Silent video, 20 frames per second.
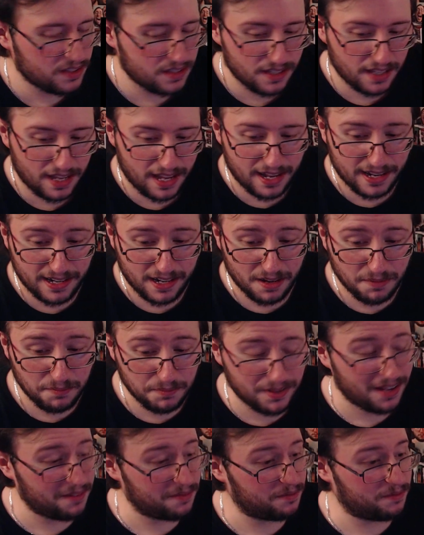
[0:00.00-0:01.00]
And it comes
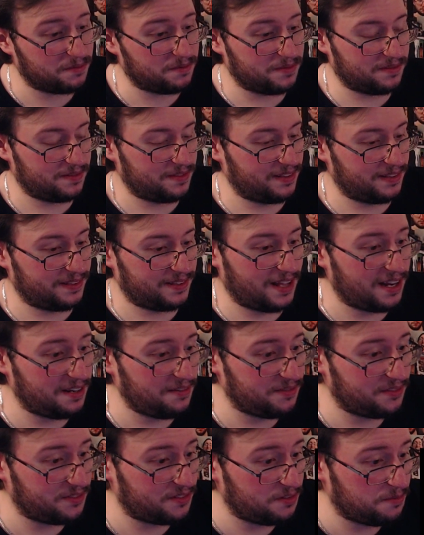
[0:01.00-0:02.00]
out not
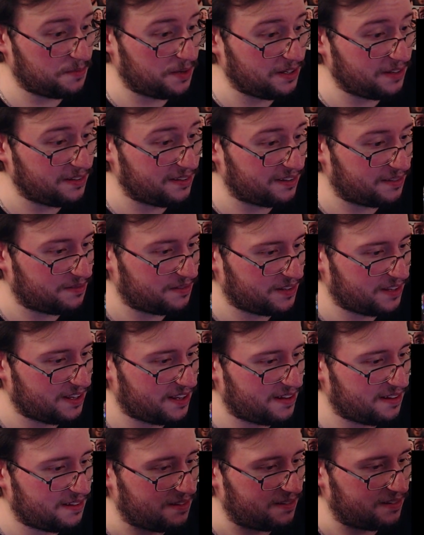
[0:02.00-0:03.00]
even two months. What the
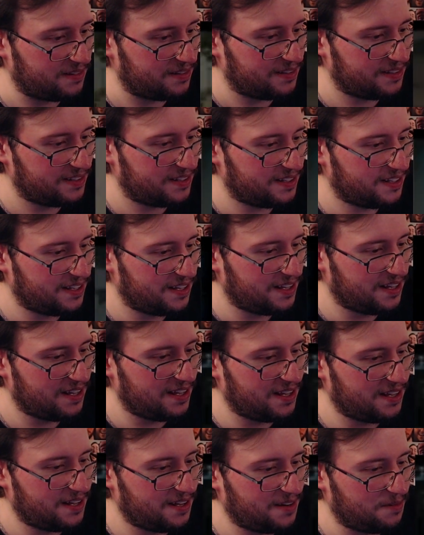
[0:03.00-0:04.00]
hell?
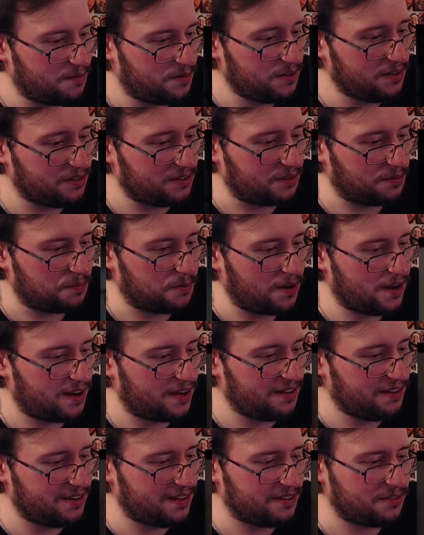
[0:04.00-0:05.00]
What a surprise!
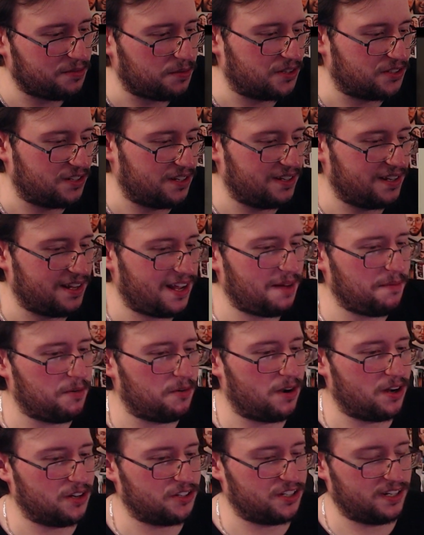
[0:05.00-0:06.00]
You know, let's watch it. I'm gonna
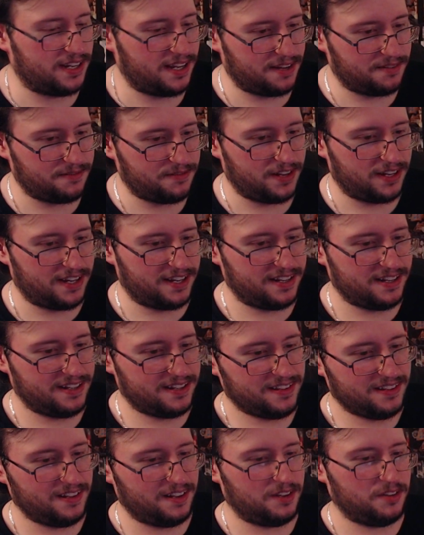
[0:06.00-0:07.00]
watch it again. Fuck it.
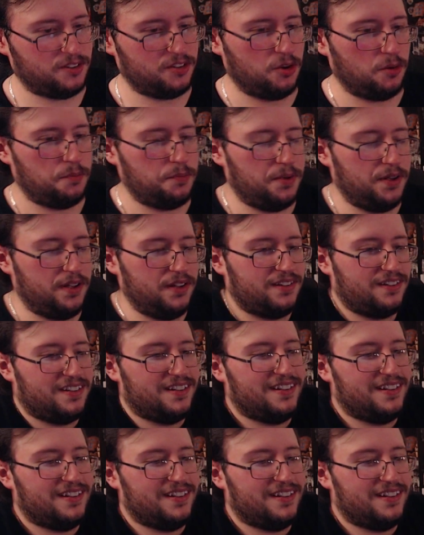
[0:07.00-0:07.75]
i so pissed.